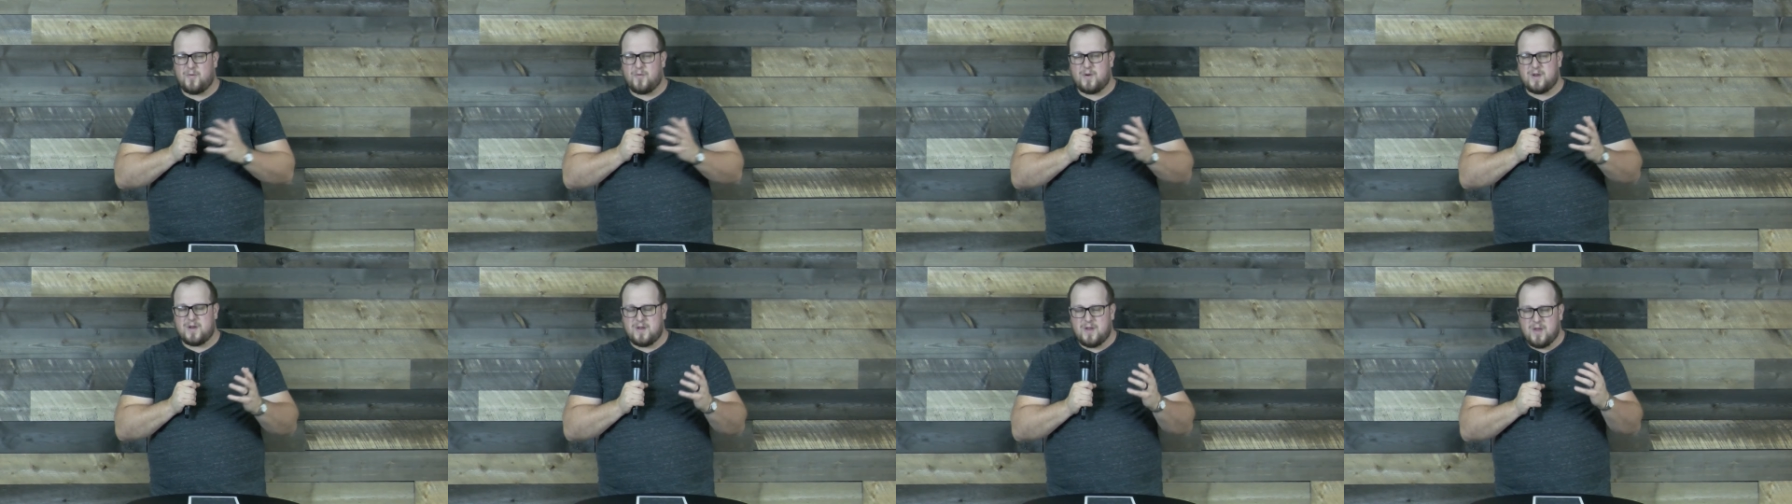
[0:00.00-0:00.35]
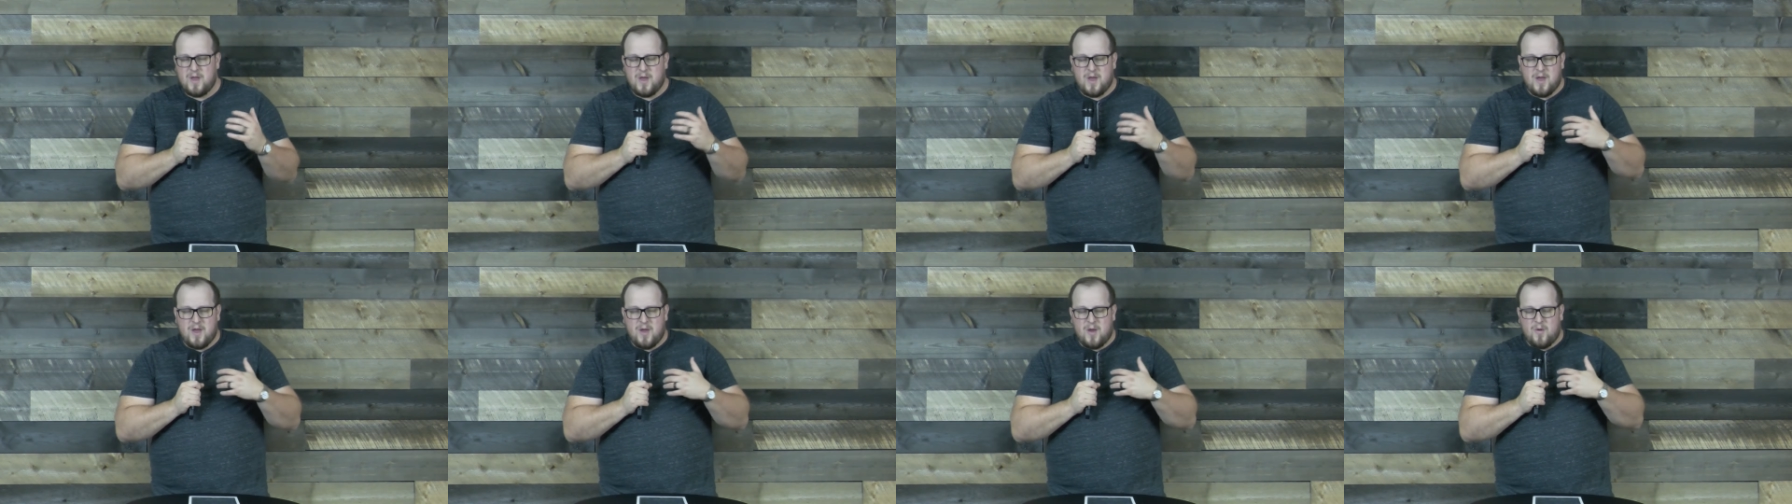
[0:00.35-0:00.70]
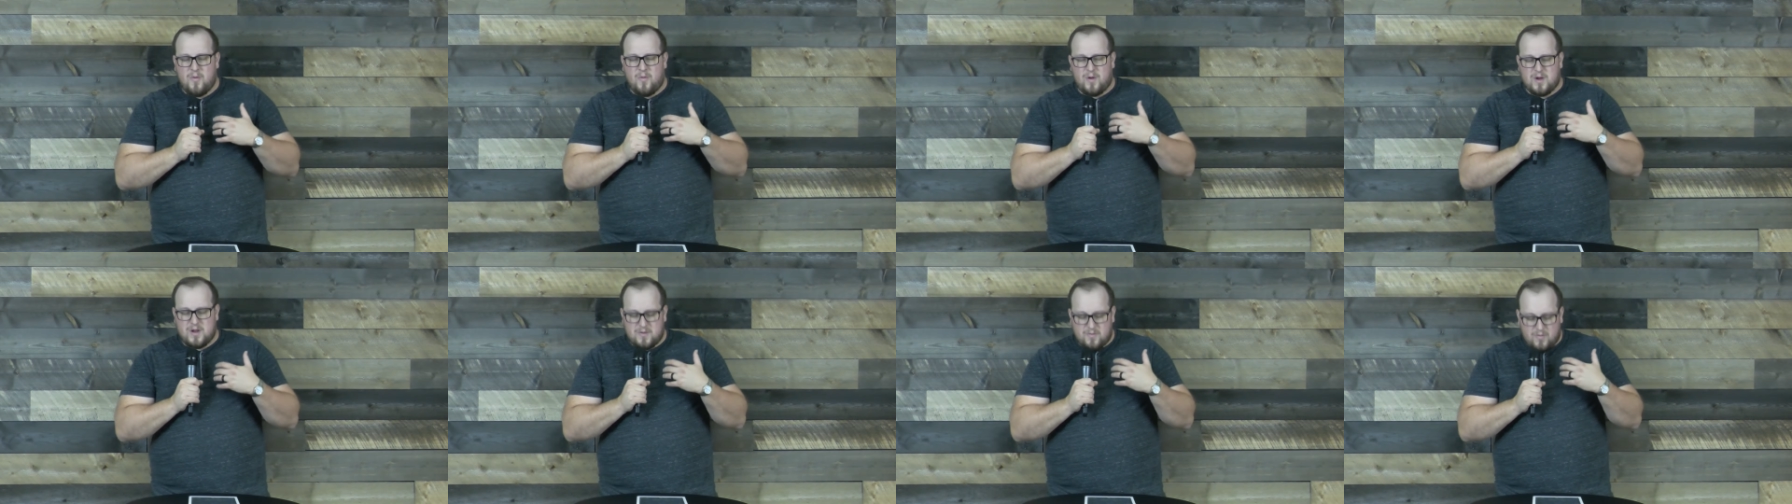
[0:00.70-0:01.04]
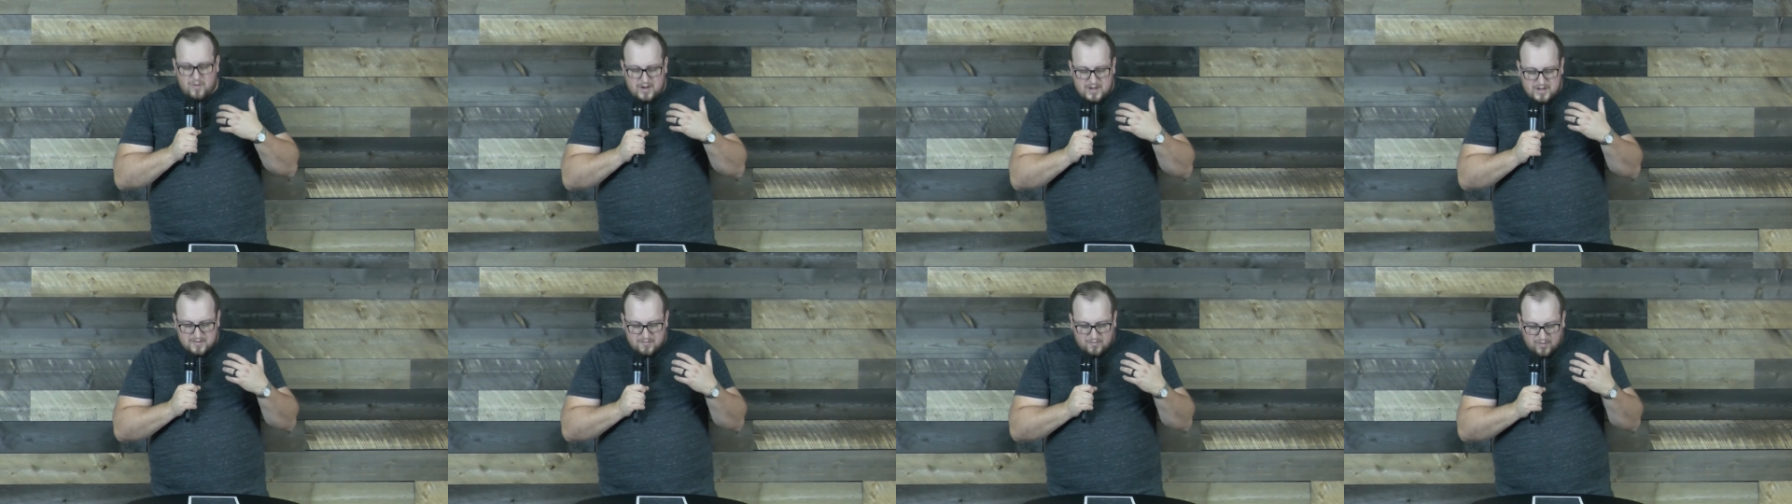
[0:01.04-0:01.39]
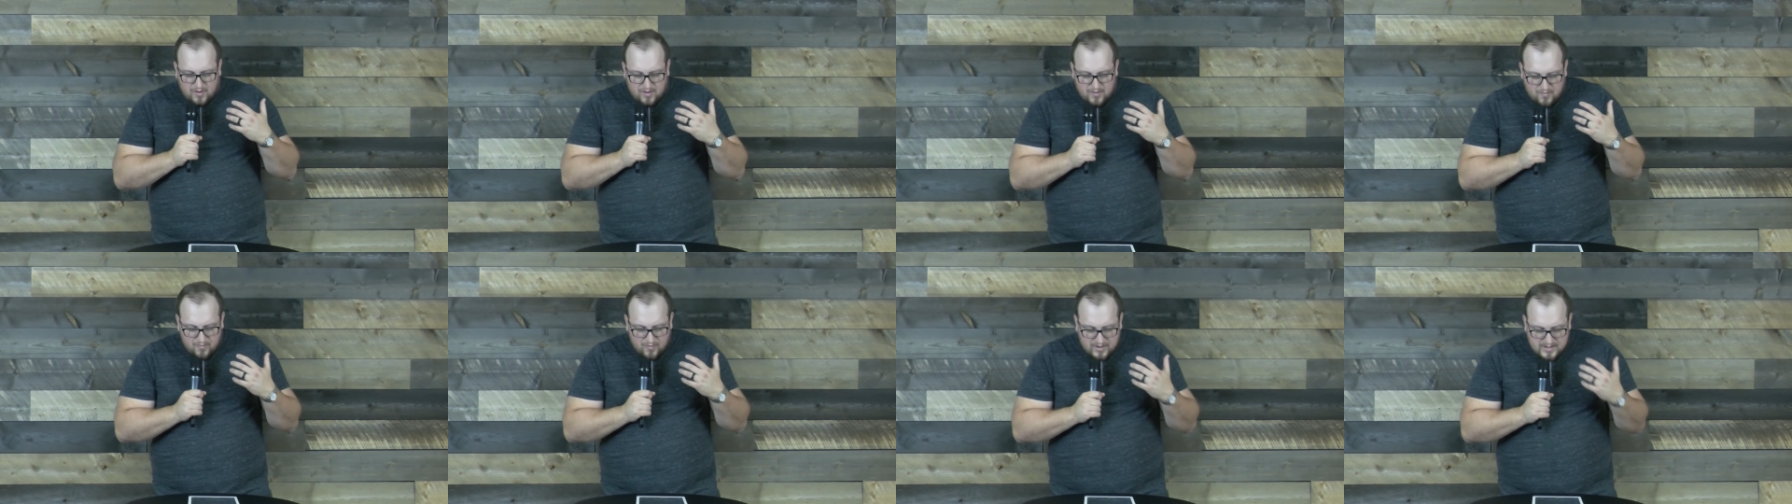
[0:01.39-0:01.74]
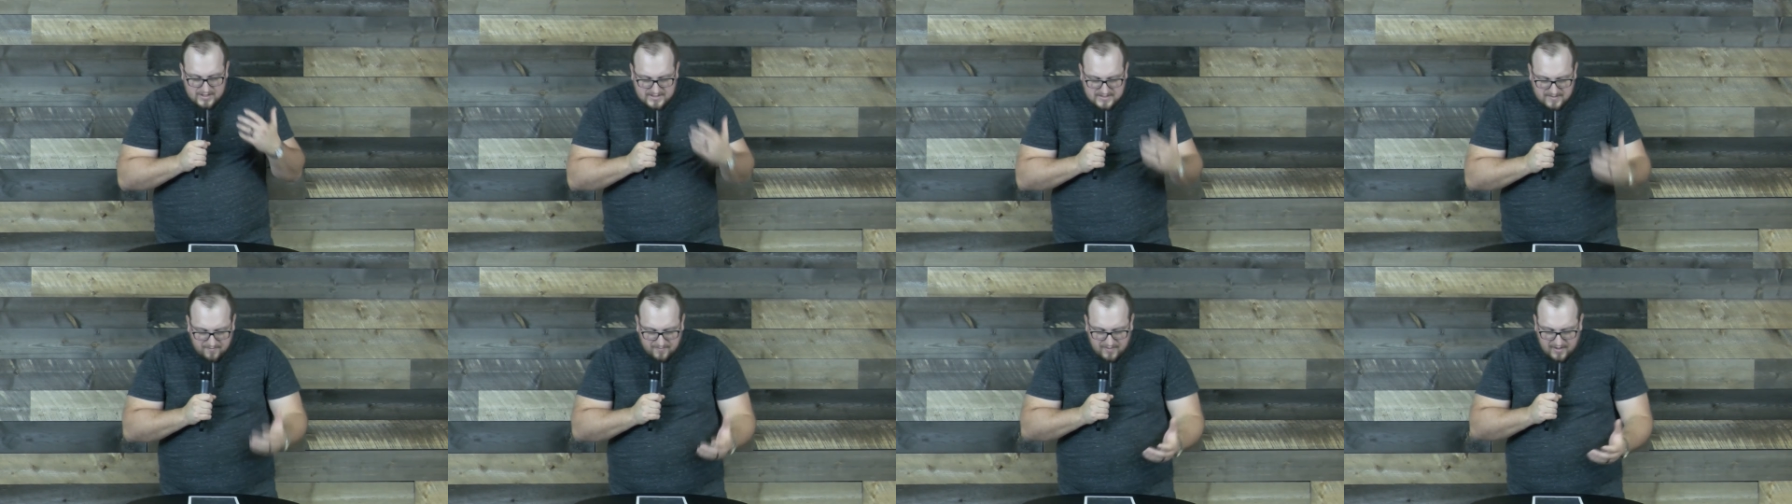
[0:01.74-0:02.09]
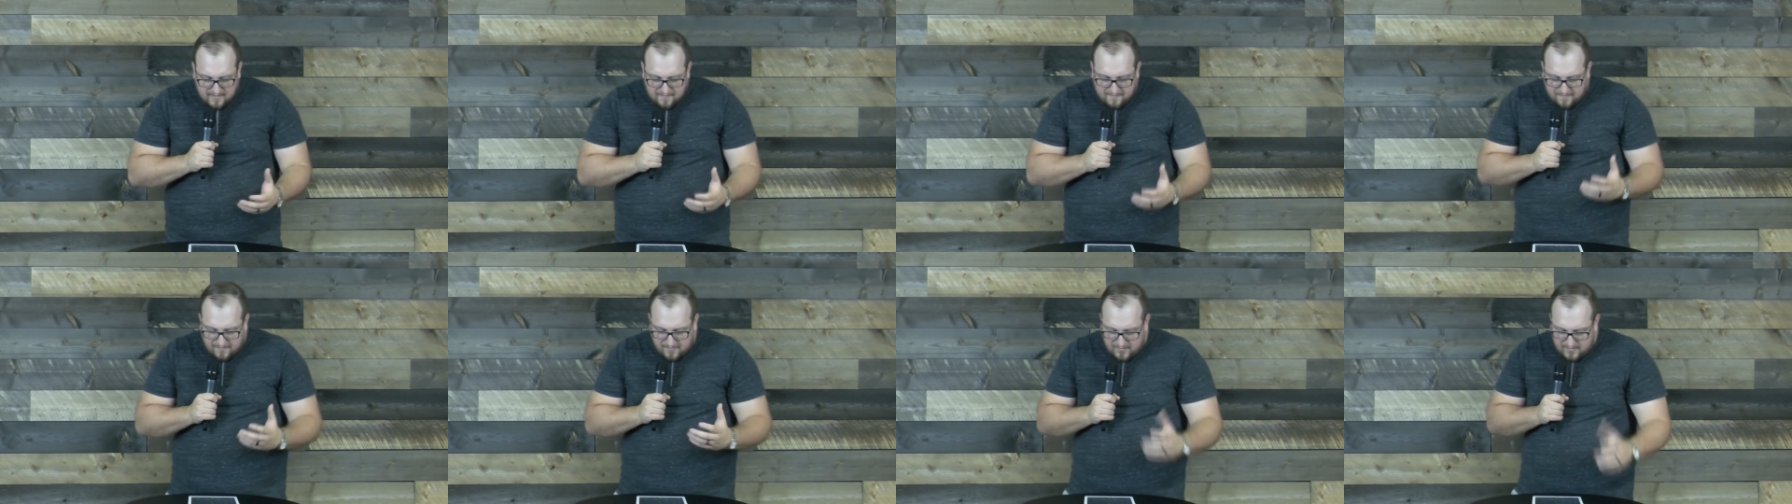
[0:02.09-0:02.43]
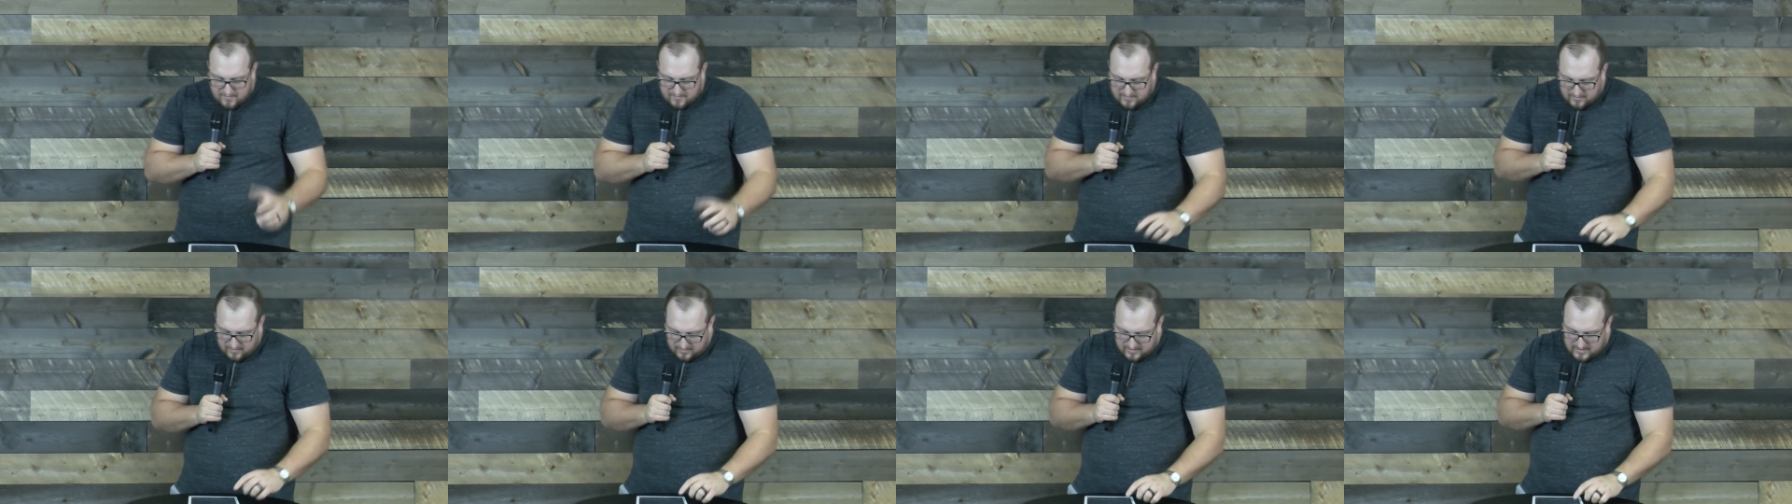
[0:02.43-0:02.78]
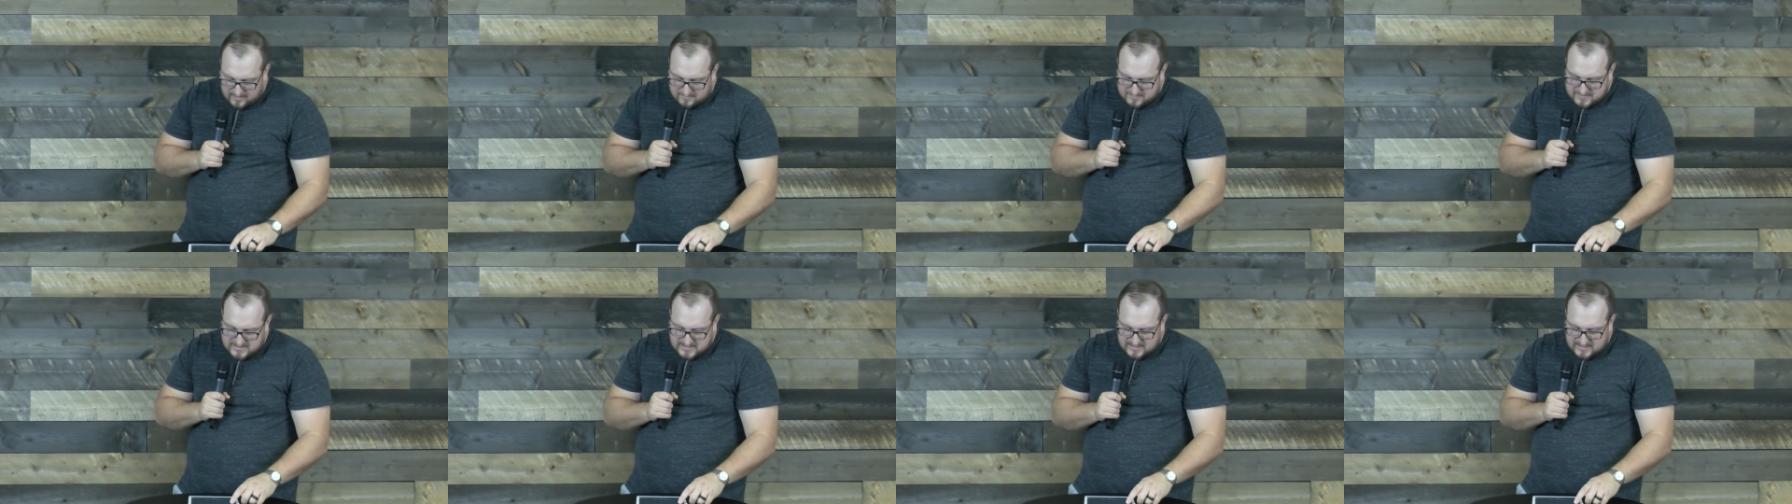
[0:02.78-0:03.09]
What does it mean, fruit of the lips?